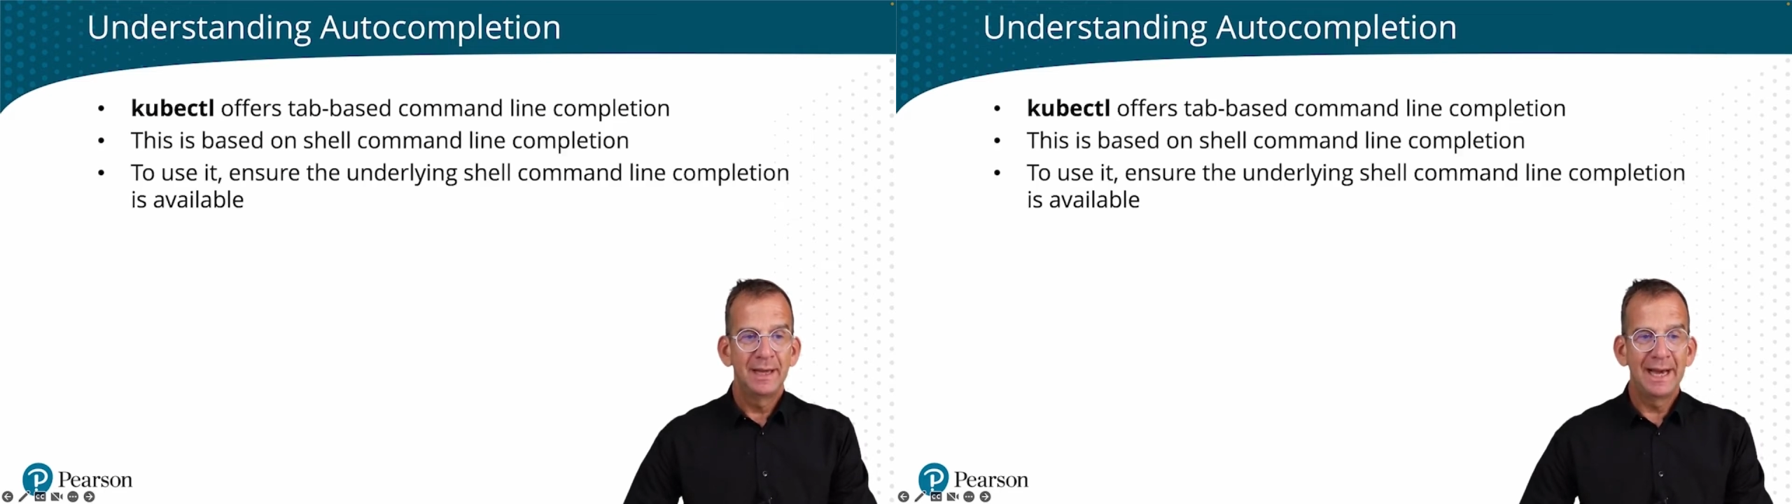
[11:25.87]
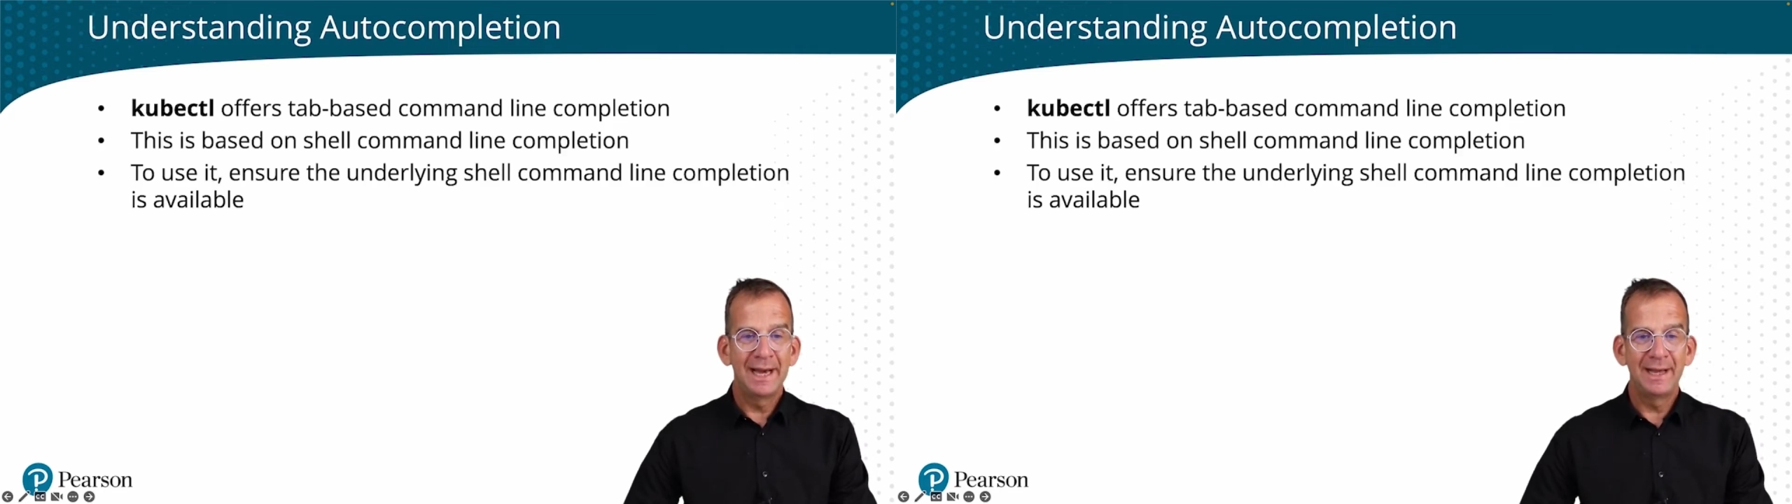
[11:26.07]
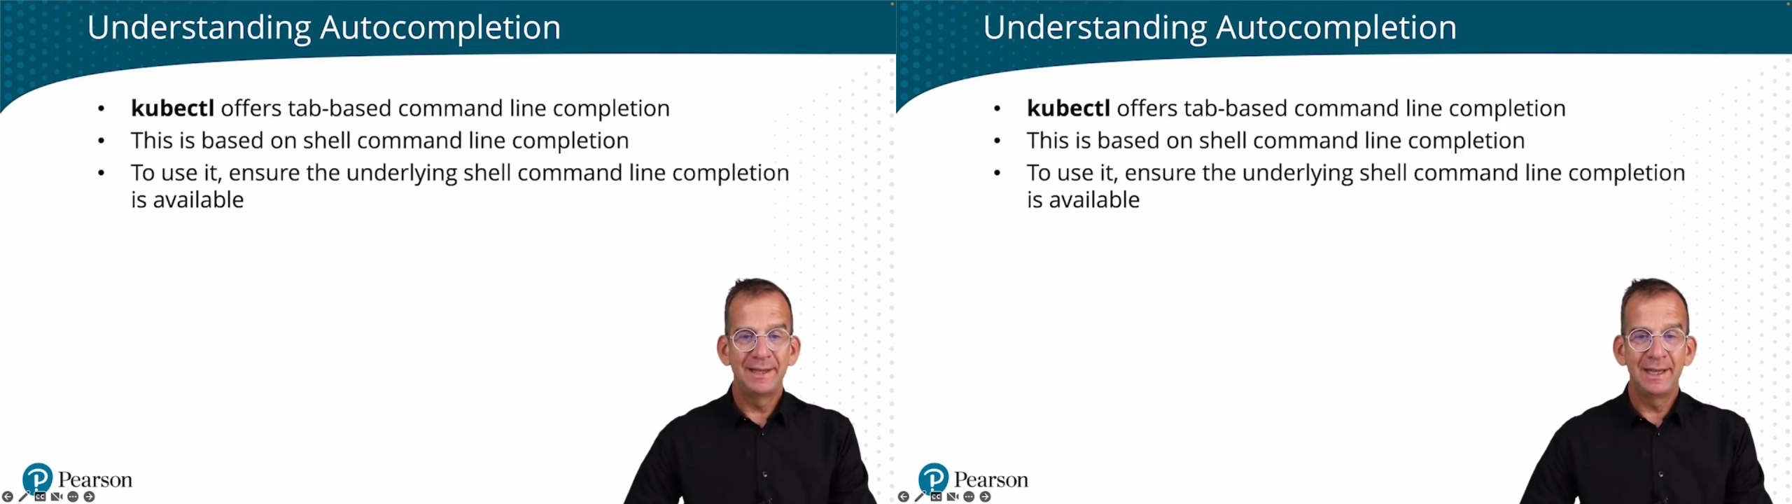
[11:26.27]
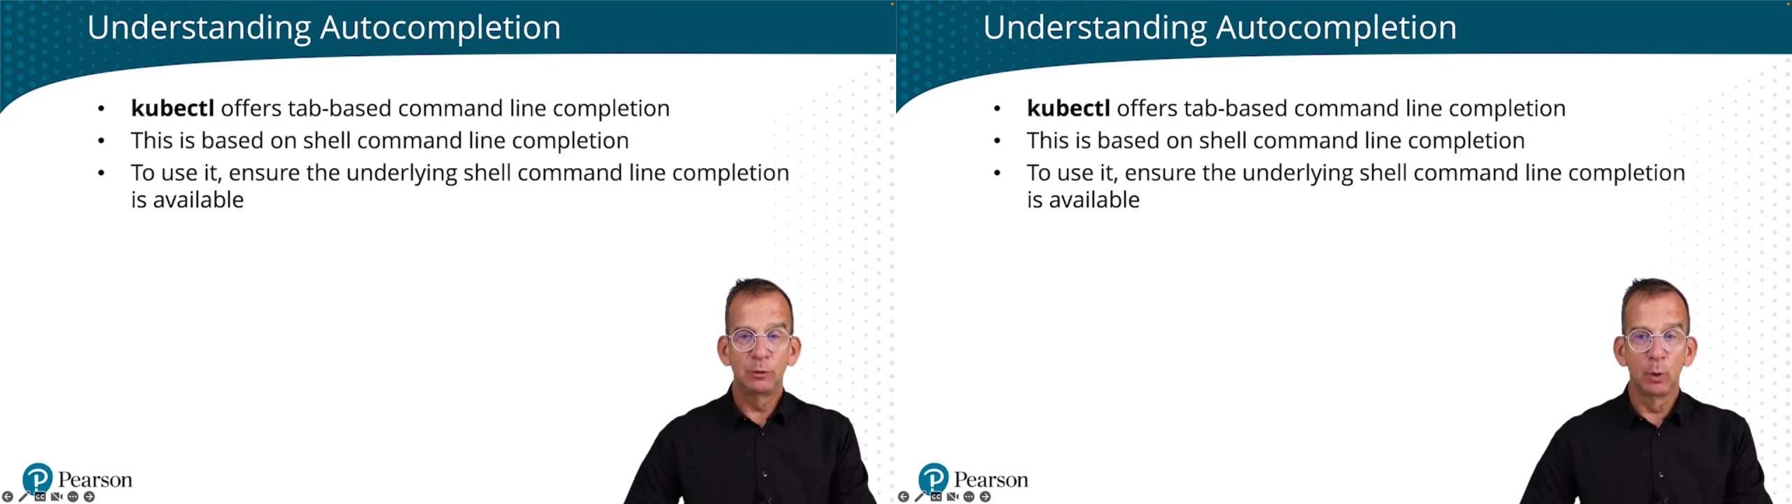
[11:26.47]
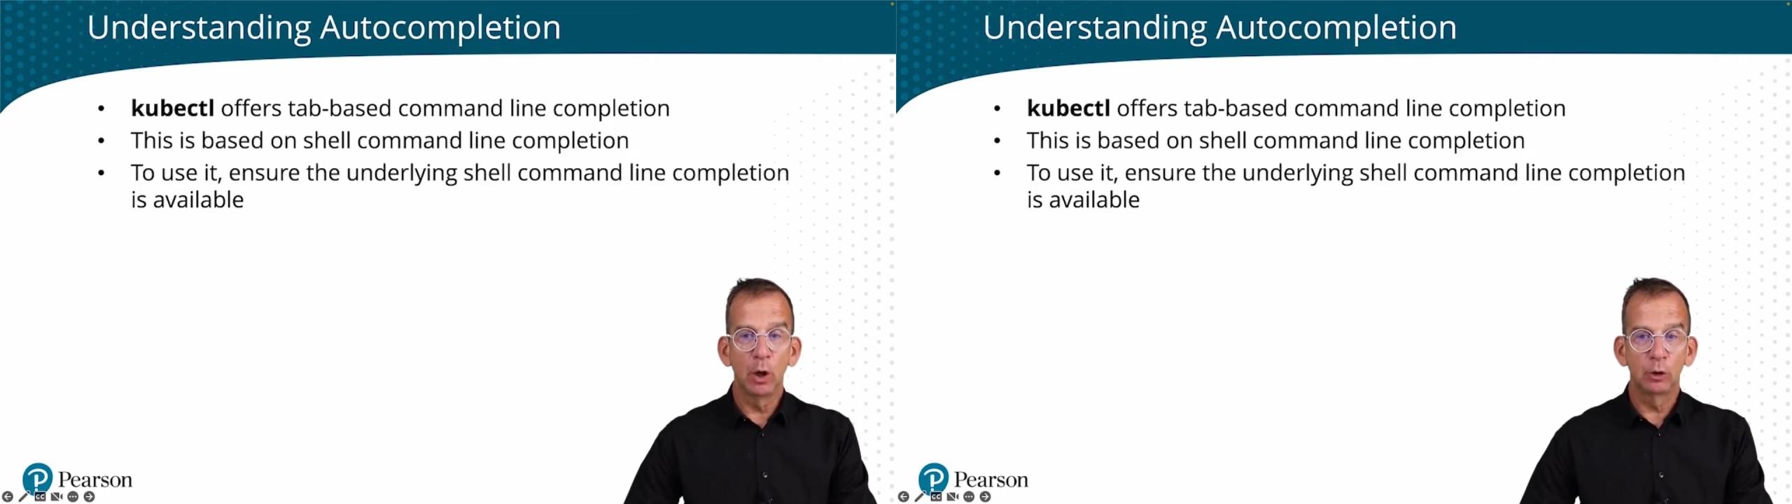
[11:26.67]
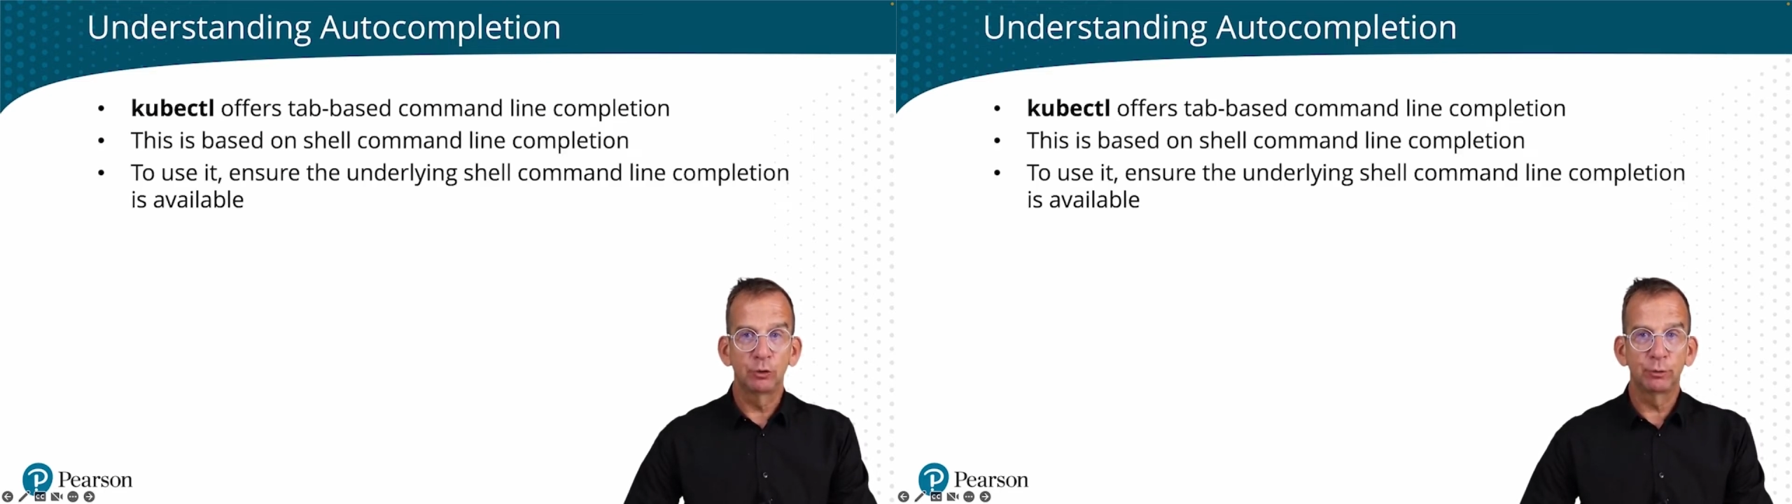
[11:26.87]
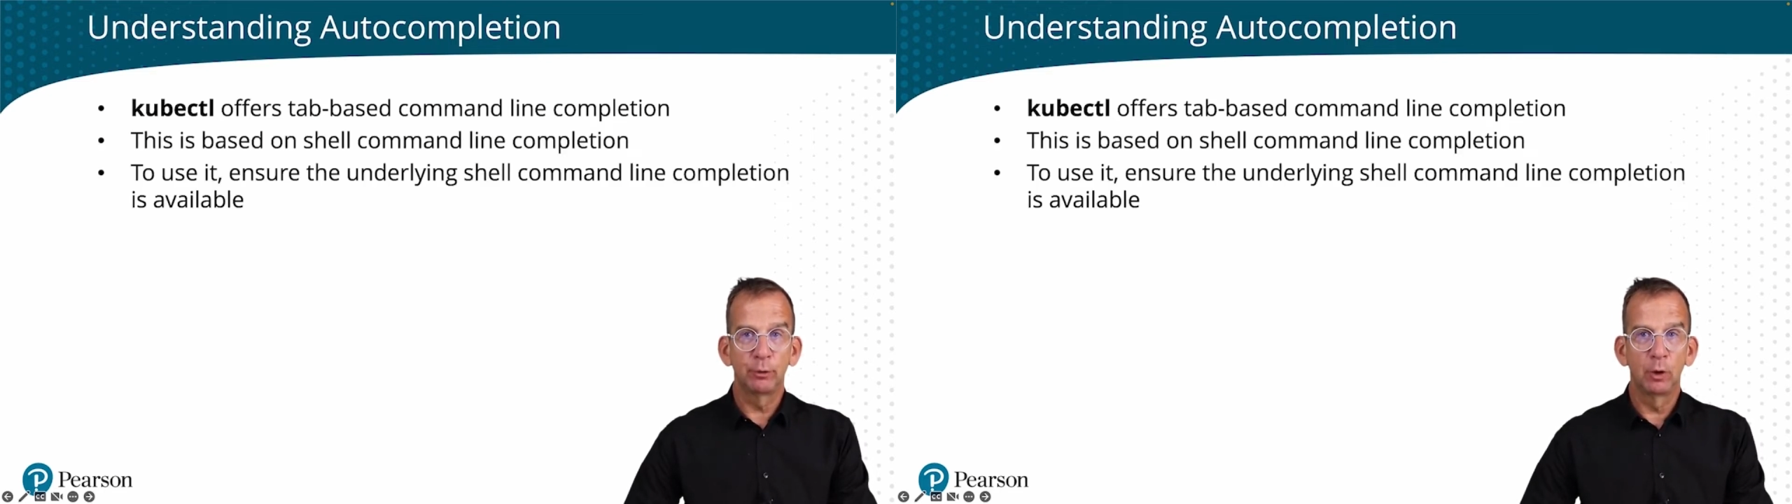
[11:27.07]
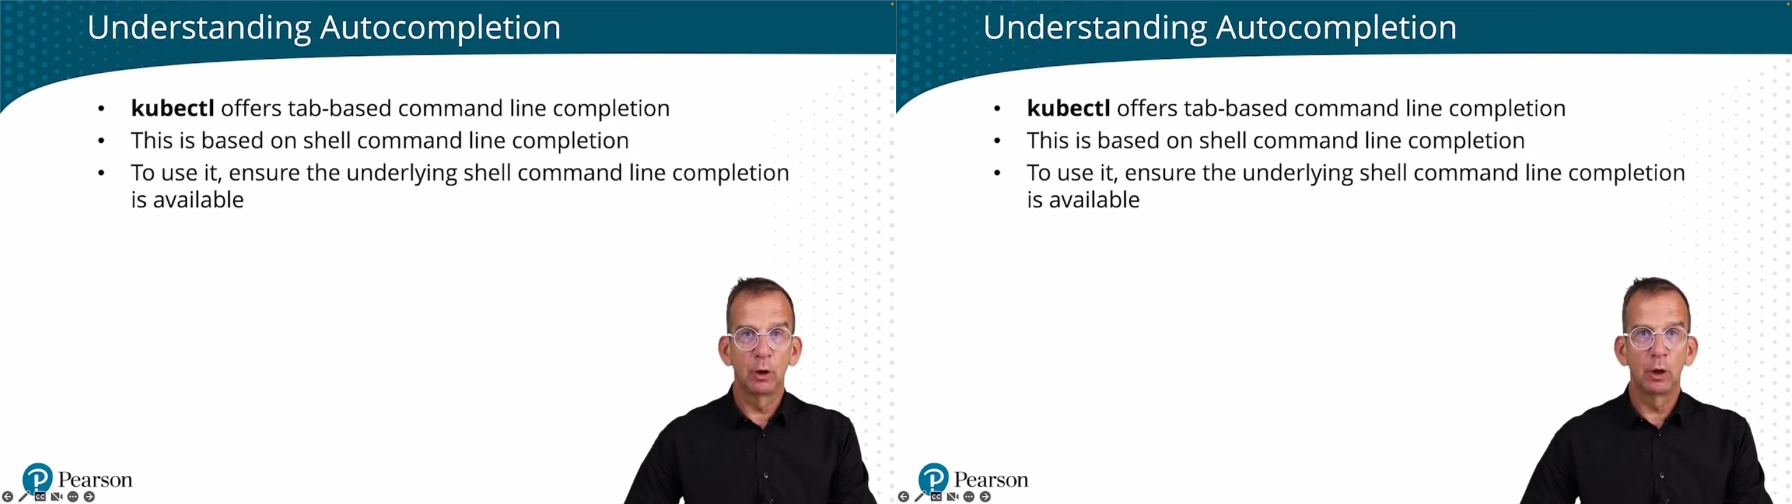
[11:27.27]
And it works
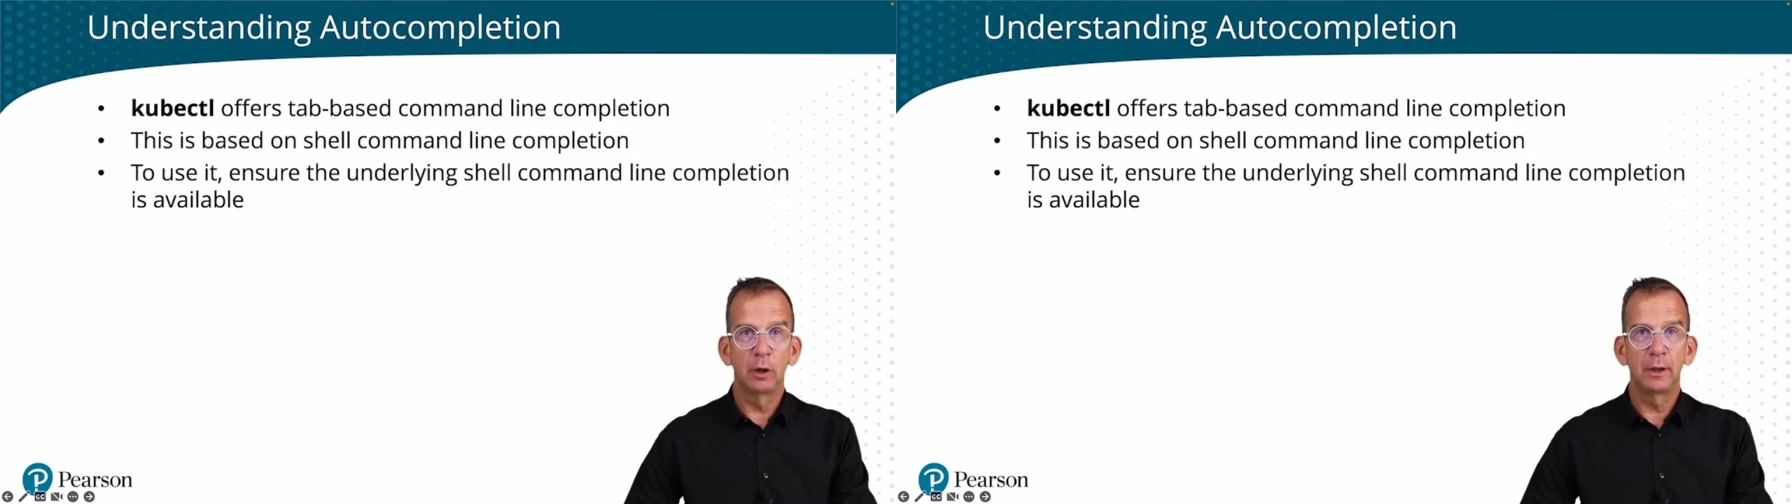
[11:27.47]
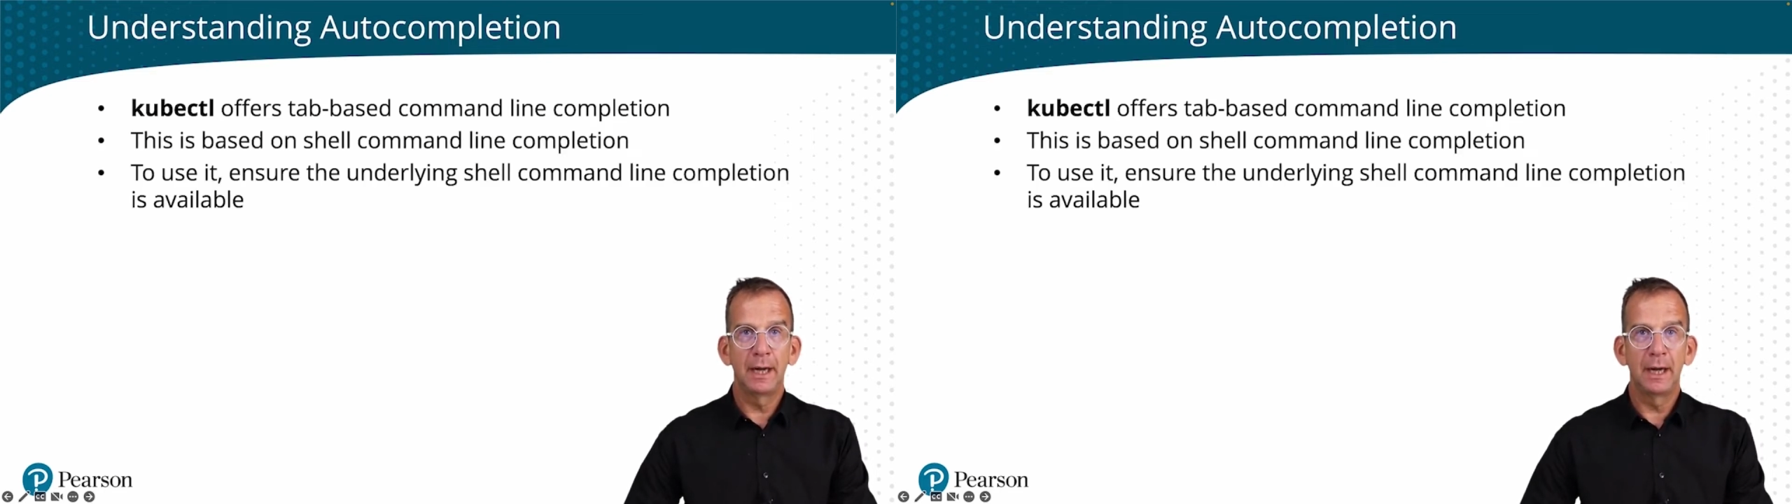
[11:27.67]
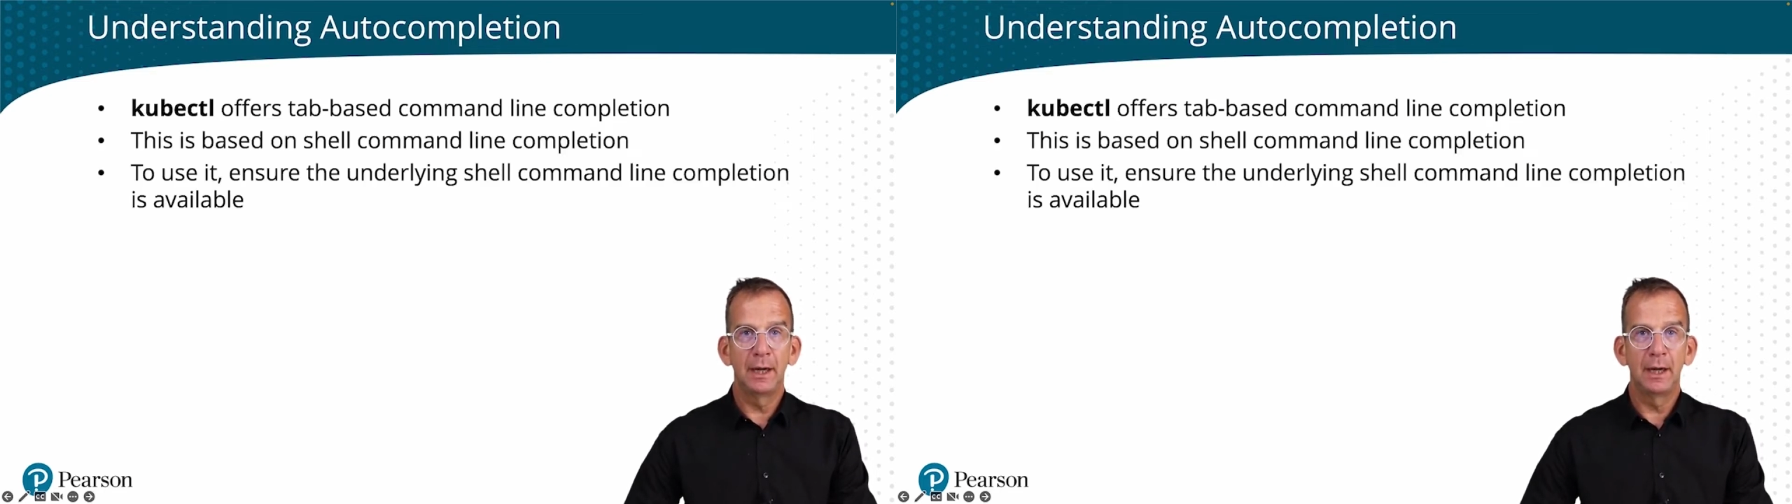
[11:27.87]
for